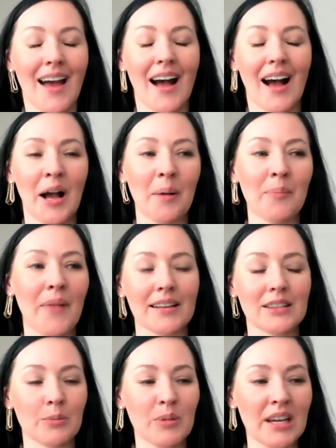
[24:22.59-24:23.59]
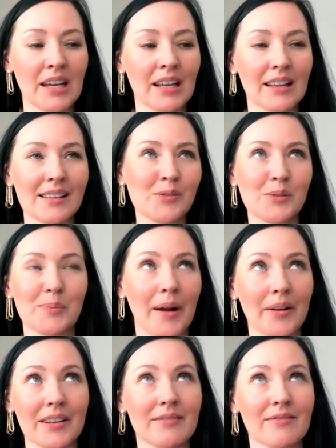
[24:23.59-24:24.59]
um, at the beginning this was
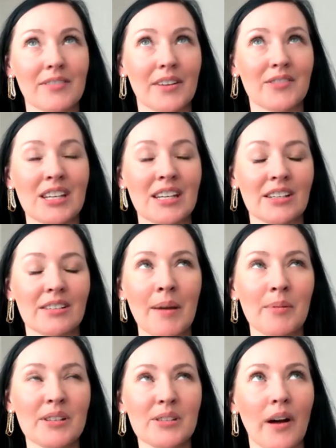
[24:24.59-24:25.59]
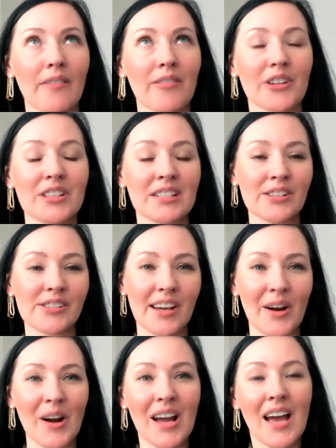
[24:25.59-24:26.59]
probably 15 maybe 12 13 years
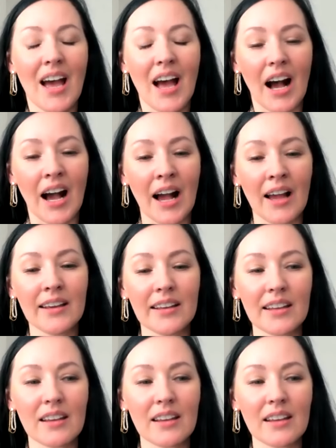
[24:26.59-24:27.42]
ago uh,